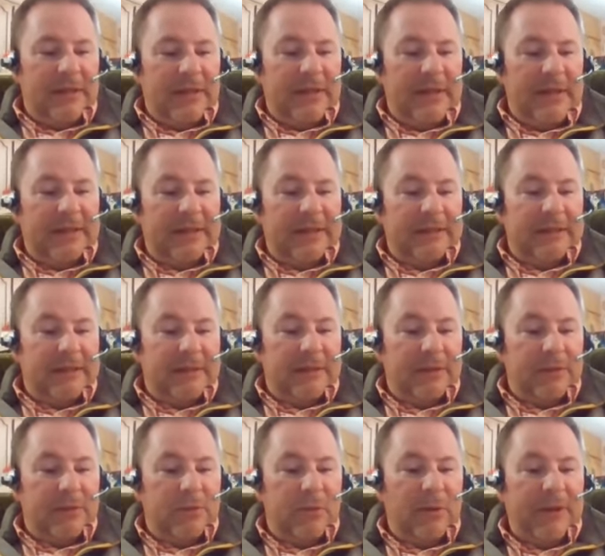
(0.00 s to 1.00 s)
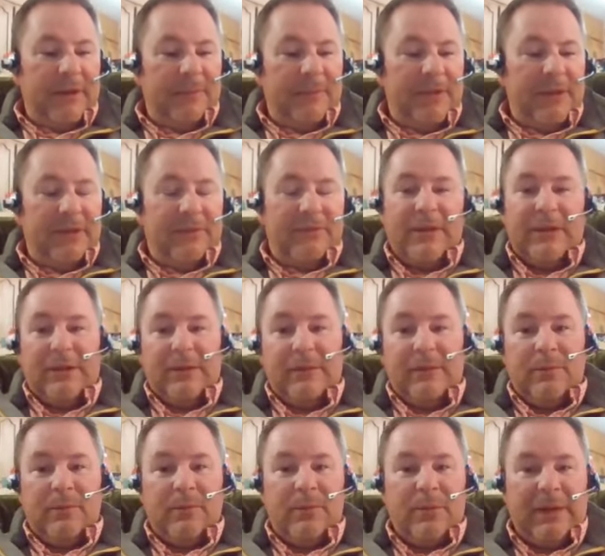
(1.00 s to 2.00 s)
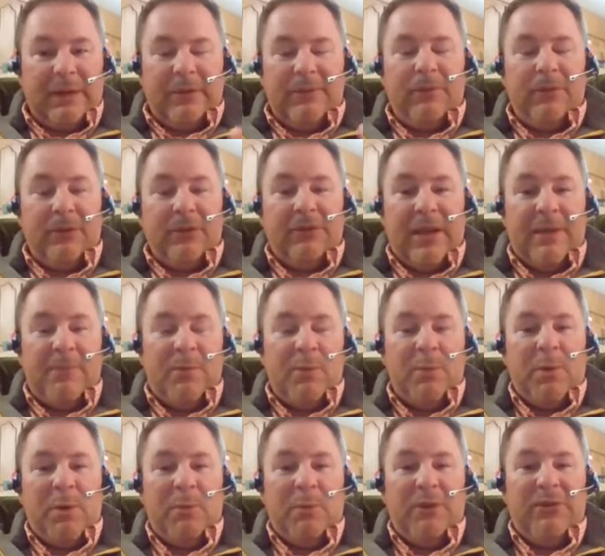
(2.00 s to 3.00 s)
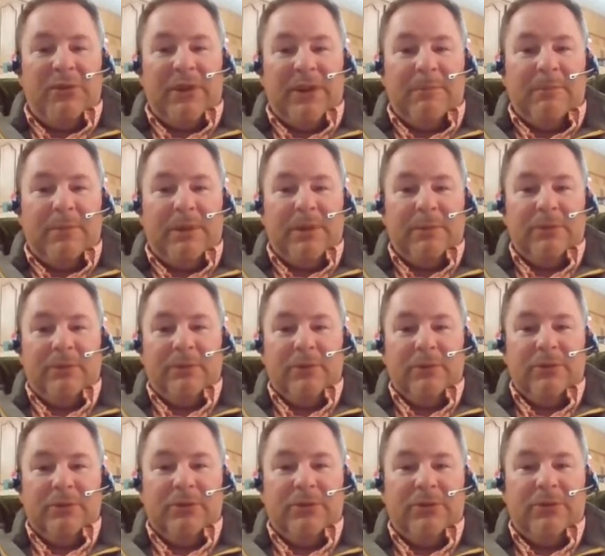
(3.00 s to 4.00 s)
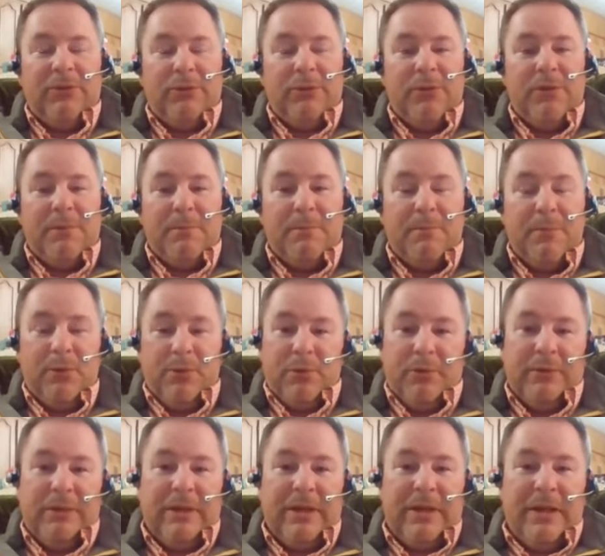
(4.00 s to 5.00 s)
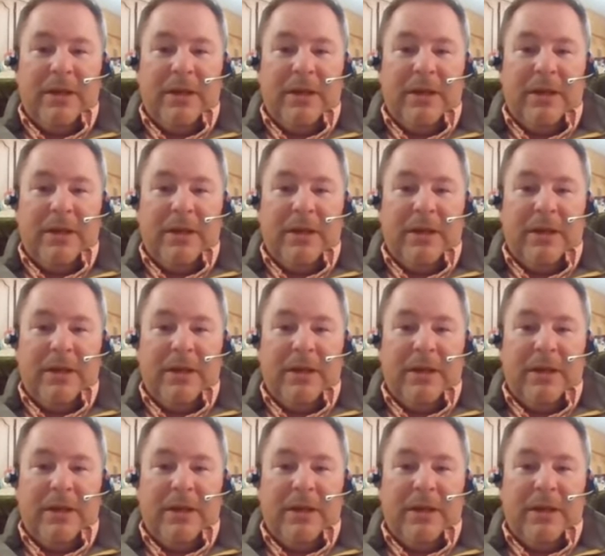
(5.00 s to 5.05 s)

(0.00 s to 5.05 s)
And quite a bit of like for example, when we sent people to the moon,